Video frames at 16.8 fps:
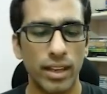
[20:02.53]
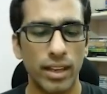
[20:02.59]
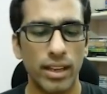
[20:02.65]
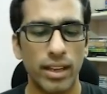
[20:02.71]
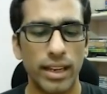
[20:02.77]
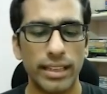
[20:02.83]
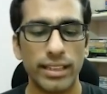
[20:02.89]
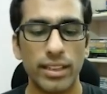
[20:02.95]

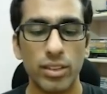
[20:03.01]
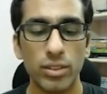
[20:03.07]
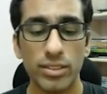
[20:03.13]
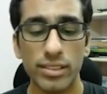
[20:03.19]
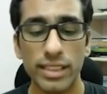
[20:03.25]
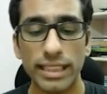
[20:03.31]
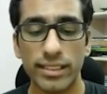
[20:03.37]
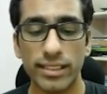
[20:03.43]
And it
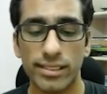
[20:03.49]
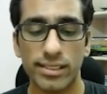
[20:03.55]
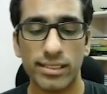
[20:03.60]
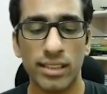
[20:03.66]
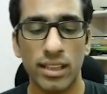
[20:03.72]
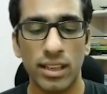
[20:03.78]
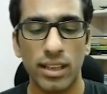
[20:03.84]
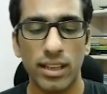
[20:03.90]
looks like
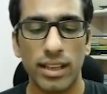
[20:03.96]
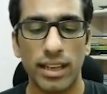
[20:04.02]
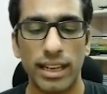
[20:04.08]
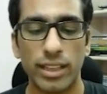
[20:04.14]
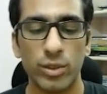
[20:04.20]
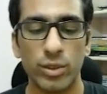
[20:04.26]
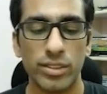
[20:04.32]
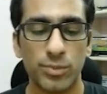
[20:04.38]
this. I
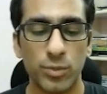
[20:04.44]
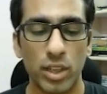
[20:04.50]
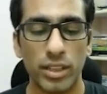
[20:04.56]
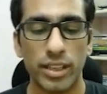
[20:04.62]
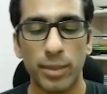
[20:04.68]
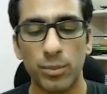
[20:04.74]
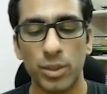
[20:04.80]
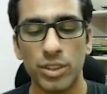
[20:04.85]
do a small
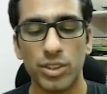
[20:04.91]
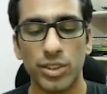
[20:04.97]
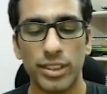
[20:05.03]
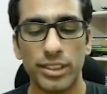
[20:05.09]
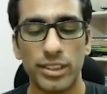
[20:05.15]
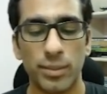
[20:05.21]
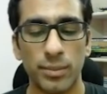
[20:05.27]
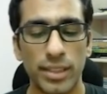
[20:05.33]
git push
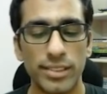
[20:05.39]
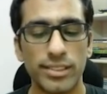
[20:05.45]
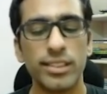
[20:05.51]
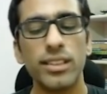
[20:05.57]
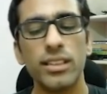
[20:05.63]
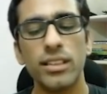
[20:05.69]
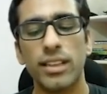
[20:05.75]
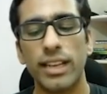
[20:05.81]
origin
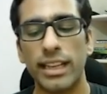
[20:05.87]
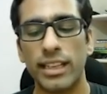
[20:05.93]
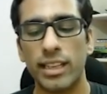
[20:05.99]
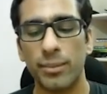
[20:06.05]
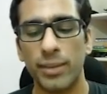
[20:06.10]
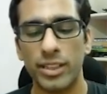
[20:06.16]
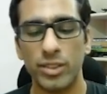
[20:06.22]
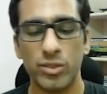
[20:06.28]
master, enter
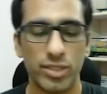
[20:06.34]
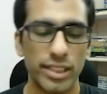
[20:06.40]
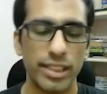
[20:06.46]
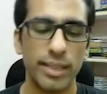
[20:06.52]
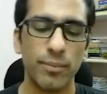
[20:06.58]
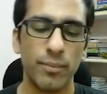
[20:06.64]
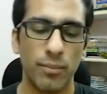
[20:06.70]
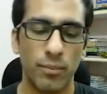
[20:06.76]
my
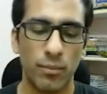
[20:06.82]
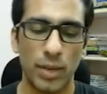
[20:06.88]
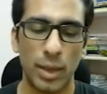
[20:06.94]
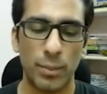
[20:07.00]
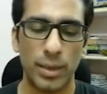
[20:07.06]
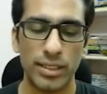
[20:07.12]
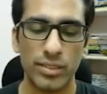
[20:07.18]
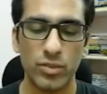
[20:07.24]
username, my
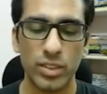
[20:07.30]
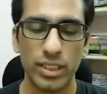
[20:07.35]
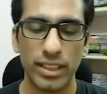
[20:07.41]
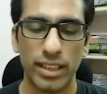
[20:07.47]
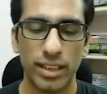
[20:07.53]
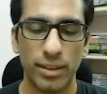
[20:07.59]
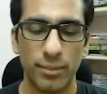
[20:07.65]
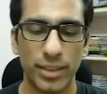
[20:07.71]

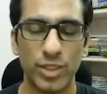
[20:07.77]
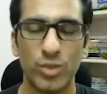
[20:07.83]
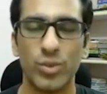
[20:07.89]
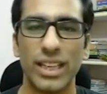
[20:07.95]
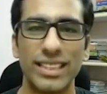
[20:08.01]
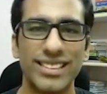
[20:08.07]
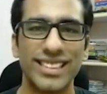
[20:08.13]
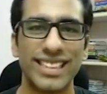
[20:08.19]
password, but you
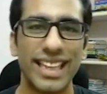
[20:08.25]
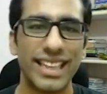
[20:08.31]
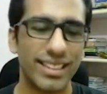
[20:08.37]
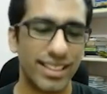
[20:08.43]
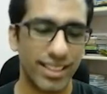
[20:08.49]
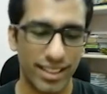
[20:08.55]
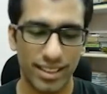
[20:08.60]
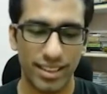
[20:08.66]
can't see
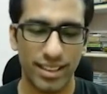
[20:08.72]
it,